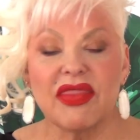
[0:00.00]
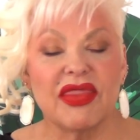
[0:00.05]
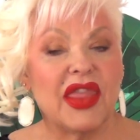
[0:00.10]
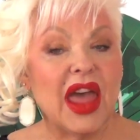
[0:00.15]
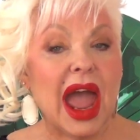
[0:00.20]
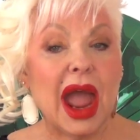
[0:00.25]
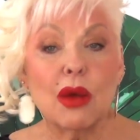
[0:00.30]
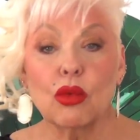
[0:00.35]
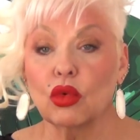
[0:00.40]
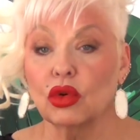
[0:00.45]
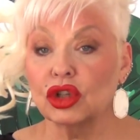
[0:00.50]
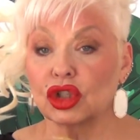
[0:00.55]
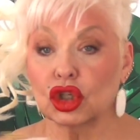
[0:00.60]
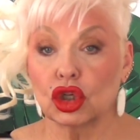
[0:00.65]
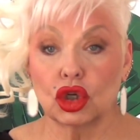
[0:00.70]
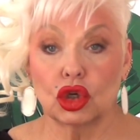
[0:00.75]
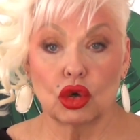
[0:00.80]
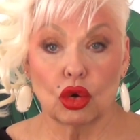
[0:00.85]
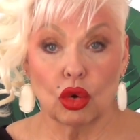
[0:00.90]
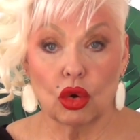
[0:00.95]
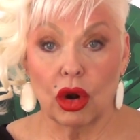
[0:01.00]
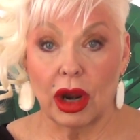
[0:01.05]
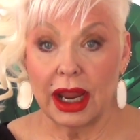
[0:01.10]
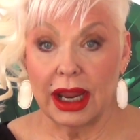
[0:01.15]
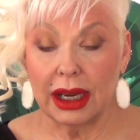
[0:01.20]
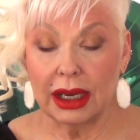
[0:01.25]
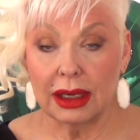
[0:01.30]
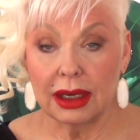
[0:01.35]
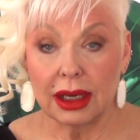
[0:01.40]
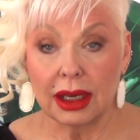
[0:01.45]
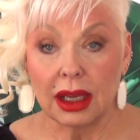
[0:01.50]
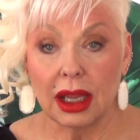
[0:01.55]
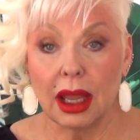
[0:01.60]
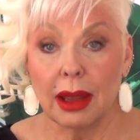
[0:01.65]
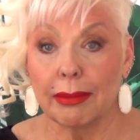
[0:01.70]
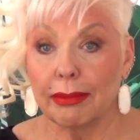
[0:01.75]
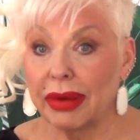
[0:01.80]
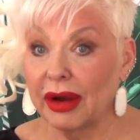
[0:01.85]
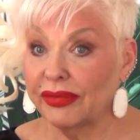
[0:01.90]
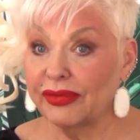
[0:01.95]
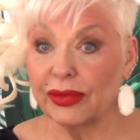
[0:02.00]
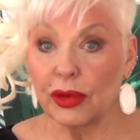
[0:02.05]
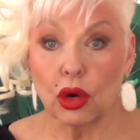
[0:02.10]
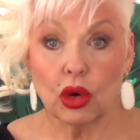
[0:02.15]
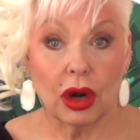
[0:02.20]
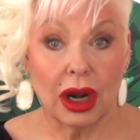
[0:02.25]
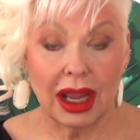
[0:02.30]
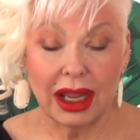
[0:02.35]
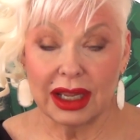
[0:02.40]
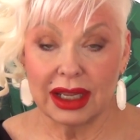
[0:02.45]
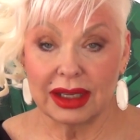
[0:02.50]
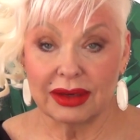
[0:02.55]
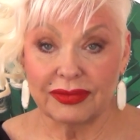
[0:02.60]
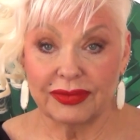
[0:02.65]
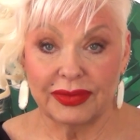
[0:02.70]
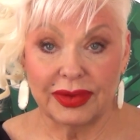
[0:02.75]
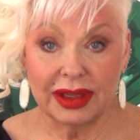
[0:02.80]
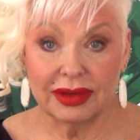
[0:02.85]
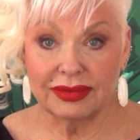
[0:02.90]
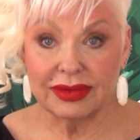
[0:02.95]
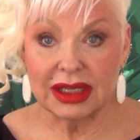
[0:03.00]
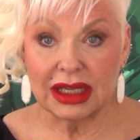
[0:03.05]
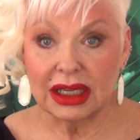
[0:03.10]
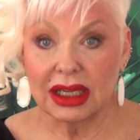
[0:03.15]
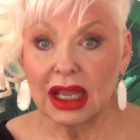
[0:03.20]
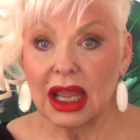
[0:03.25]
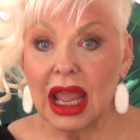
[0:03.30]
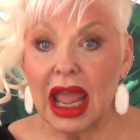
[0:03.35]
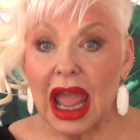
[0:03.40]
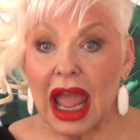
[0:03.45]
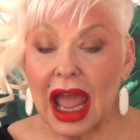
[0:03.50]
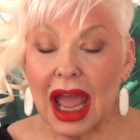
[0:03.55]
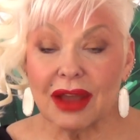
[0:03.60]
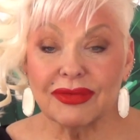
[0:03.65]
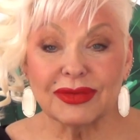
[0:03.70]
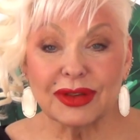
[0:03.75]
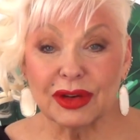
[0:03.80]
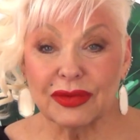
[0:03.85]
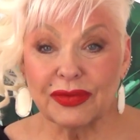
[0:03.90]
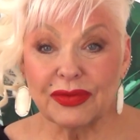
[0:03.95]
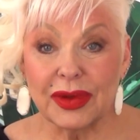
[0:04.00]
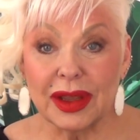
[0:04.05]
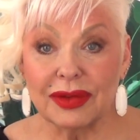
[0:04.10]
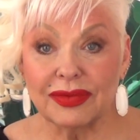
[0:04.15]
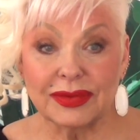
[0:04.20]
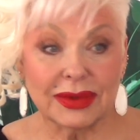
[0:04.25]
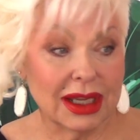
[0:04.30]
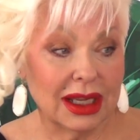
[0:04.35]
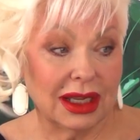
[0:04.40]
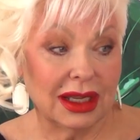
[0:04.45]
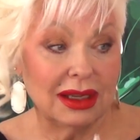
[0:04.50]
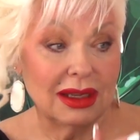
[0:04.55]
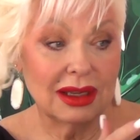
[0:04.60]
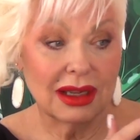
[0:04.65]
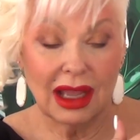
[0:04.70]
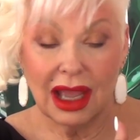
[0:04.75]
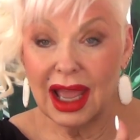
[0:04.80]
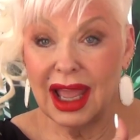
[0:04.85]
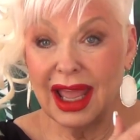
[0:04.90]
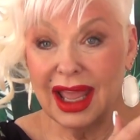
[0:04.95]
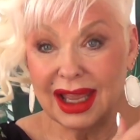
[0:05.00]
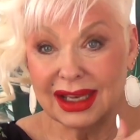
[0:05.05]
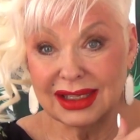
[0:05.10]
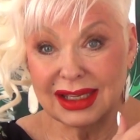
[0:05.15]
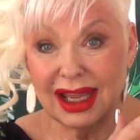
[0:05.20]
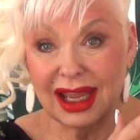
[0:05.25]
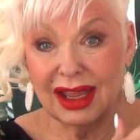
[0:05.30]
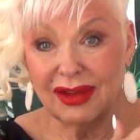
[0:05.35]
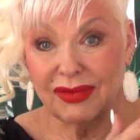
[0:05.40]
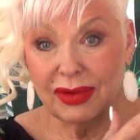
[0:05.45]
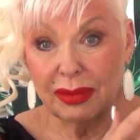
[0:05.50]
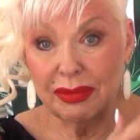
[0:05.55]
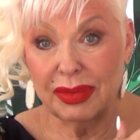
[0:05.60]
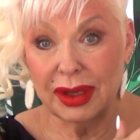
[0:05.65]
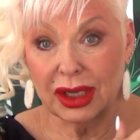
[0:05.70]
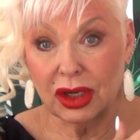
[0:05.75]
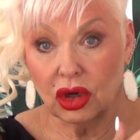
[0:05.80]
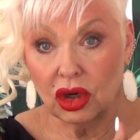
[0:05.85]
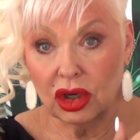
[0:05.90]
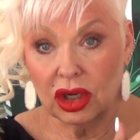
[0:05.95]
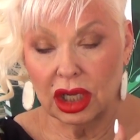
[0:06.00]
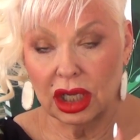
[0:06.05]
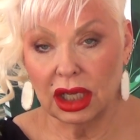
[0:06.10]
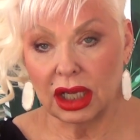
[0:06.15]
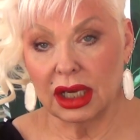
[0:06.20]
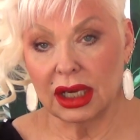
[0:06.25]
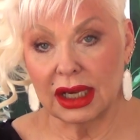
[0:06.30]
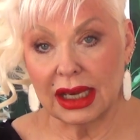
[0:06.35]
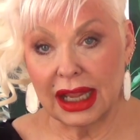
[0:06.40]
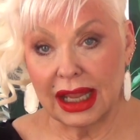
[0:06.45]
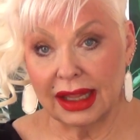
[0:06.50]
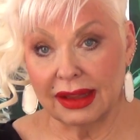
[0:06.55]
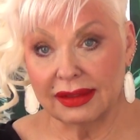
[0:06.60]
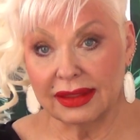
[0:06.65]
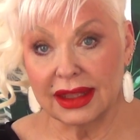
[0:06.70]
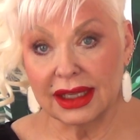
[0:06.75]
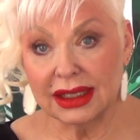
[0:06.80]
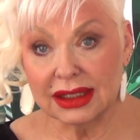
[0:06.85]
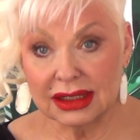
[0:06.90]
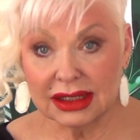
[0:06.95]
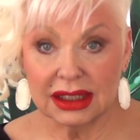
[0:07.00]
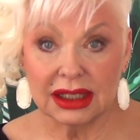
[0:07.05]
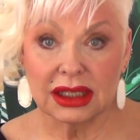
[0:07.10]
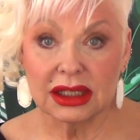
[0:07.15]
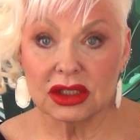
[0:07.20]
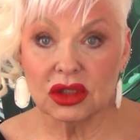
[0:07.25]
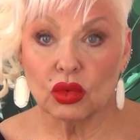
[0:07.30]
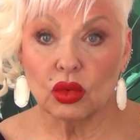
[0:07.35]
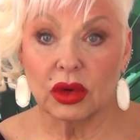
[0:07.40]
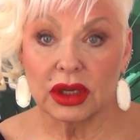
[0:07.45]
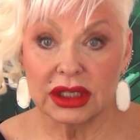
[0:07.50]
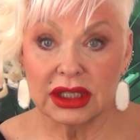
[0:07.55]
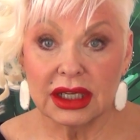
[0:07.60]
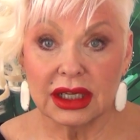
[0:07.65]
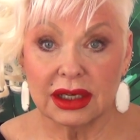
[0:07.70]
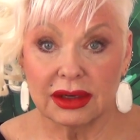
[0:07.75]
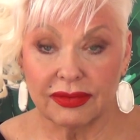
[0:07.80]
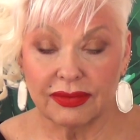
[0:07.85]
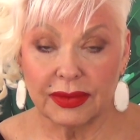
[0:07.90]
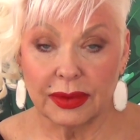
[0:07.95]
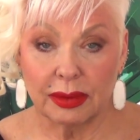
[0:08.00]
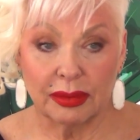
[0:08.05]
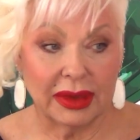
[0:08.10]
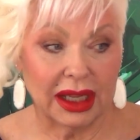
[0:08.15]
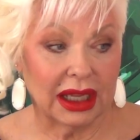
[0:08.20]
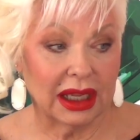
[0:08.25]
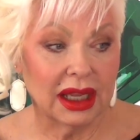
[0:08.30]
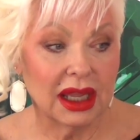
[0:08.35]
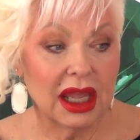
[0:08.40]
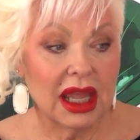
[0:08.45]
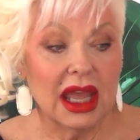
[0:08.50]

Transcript: That was great before I hit 50. After 50, I had to have a bigger gun, and this is what did it for me.